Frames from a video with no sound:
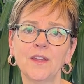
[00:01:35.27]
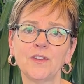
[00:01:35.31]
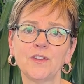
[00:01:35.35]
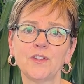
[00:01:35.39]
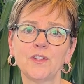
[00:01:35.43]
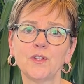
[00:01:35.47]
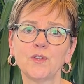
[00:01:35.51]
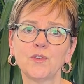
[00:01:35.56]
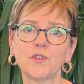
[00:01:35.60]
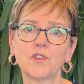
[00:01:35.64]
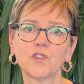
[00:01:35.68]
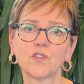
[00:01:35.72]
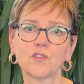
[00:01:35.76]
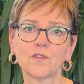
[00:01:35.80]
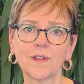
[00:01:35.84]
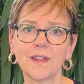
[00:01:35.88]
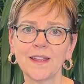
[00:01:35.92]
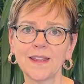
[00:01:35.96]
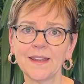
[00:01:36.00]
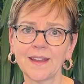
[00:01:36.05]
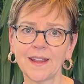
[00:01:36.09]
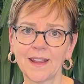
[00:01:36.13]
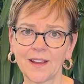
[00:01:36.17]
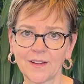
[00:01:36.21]
to
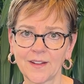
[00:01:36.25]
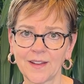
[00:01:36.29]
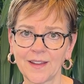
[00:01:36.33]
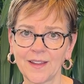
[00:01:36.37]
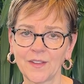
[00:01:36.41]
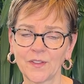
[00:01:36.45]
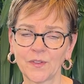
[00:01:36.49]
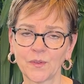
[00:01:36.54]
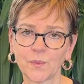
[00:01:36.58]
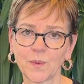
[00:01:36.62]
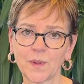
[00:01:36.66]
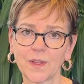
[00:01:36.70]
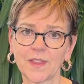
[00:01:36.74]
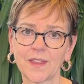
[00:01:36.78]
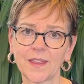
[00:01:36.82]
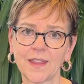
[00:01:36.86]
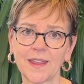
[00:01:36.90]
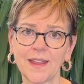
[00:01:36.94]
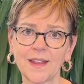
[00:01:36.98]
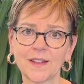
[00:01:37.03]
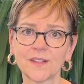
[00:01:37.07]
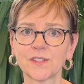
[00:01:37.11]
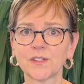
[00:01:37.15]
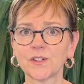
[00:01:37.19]
treat areas where the
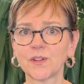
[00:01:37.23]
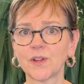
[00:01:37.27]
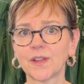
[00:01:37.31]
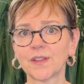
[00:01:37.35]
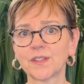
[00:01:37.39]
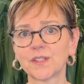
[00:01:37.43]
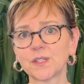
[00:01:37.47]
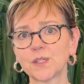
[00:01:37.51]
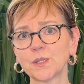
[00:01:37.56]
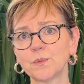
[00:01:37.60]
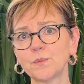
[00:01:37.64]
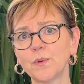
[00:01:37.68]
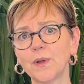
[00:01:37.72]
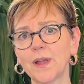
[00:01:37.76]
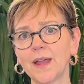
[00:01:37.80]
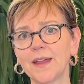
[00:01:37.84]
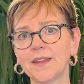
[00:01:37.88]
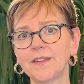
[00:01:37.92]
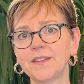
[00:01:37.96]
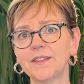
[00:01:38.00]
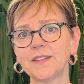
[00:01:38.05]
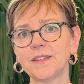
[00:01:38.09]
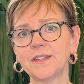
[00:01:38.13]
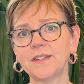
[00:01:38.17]
cancer has
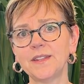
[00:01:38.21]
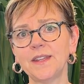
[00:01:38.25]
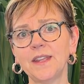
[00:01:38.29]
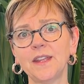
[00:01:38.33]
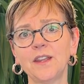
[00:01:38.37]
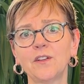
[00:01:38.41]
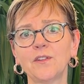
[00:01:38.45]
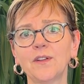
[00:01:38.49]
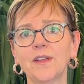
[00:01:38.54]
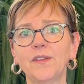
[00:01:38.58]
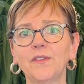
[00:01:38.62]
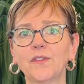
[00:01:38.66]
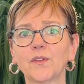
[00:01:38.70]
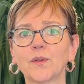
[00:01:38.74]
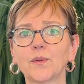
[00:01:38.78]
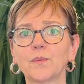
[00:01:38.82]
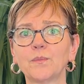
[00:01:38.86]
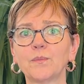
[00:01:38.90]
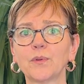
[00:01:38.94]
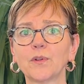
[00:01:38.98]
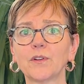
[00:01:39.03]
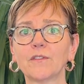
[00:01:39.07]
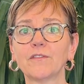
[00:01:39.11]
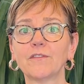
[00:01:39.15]
spread to decrease or
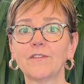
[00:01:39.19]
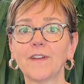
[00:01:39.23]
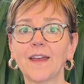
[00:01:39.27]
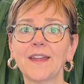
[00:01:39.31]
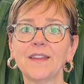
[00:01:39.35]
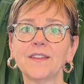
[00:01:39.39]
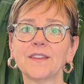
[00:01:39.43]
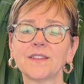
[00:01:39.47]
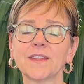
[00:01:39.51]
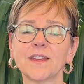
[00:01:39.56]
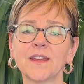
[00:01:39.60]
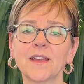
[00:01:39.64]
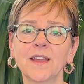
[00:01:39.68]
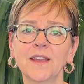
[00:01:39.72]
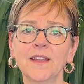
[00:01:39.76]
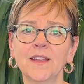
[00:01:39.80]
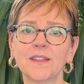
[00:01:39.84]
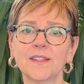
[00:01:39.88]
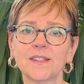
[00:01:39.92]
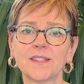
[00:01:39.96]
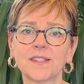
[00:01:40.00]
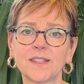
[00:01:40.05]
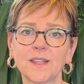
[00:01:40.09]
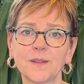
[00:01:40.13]
prevent
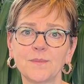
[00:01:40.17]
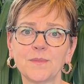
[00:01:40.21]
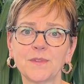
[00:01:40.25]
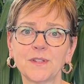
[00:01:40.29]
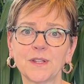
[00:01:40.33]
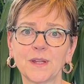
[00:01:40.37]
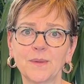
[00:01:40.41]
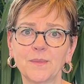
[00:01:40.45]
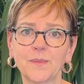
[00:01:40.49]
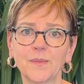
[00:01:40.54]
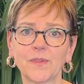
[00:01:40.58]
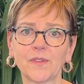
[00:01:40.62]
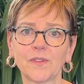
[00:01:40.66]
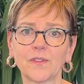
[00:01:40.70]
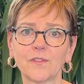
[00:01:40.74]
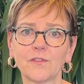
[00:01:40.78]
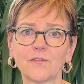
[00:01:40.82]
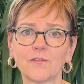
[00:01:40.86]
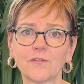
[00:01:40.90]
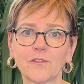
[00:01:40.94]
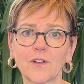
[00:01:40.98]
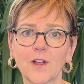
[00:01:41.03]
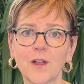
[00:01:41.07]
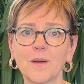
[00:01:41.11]
symptoms
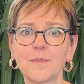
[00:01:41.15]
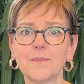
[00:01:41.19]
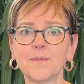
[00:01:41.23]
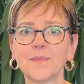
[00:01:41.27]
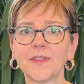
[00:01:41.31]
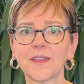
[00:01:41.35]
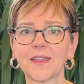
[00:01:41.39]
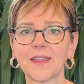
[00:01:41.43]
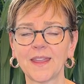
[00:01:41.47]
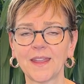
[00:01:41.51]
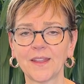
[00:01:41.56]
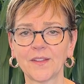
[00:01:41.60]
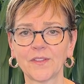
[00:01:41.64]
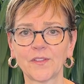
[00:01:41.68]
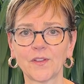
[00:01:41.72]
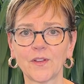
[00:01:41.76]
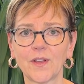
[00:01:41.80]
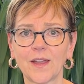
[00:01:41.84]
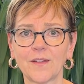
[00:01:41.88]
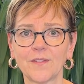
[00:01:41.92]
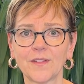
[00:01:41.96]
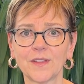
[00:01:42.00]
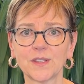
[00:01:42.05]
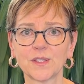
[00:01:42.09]
from the cancer
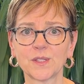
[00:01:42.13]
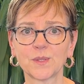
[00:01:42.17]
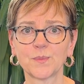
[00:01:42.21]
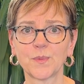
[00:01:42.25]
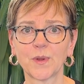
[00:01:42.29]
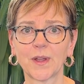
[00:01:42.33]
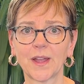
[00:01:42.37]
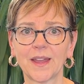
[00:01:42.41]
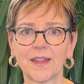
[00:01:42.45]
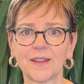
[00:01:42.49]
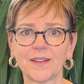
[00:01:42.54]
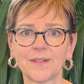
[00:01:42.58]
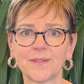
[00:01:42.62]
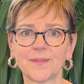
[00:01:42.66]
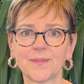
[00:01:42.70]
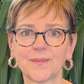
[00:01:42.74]
having spread.